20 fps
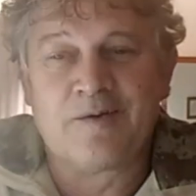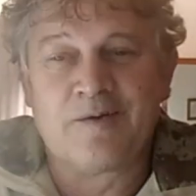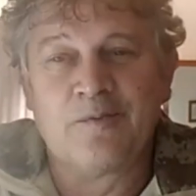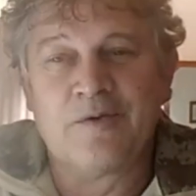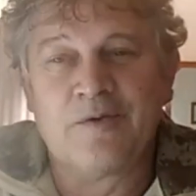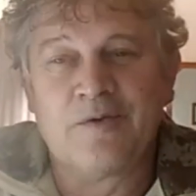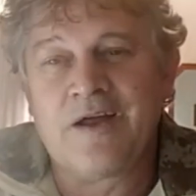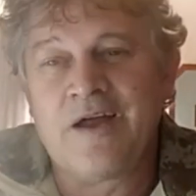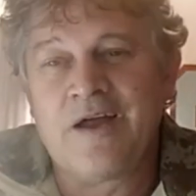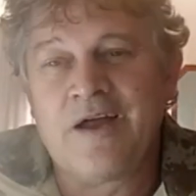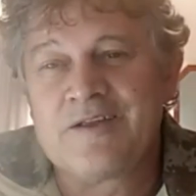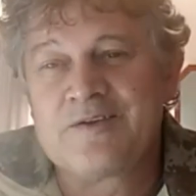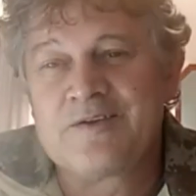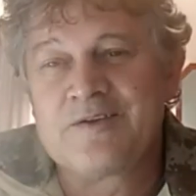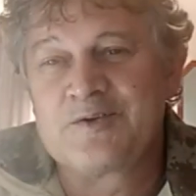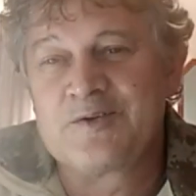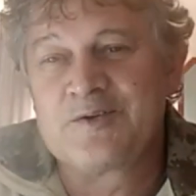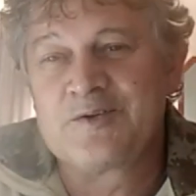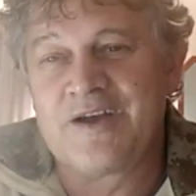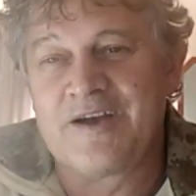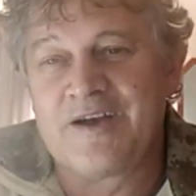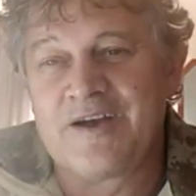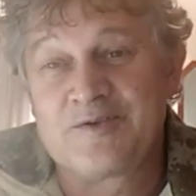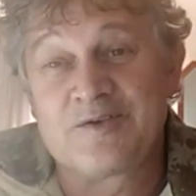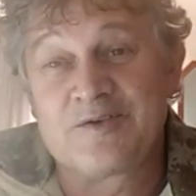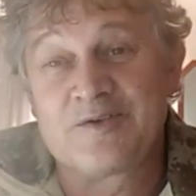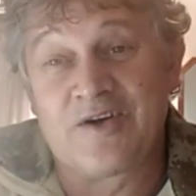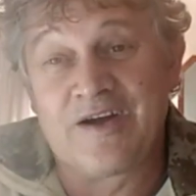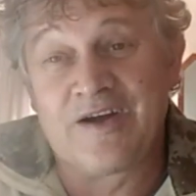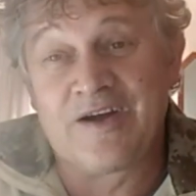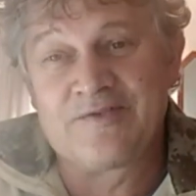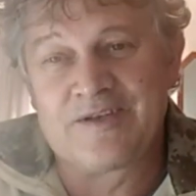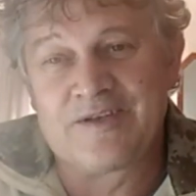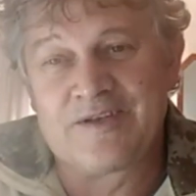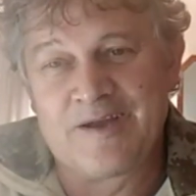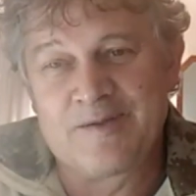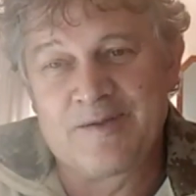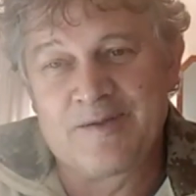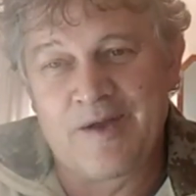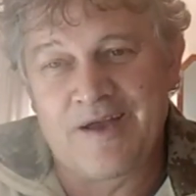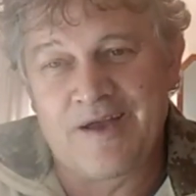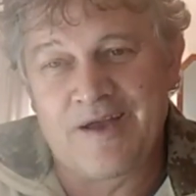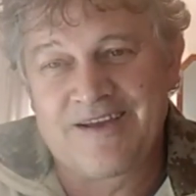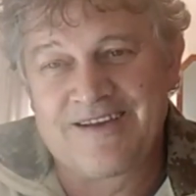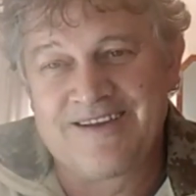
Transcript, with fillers: what I had to do, I have to drive a day back.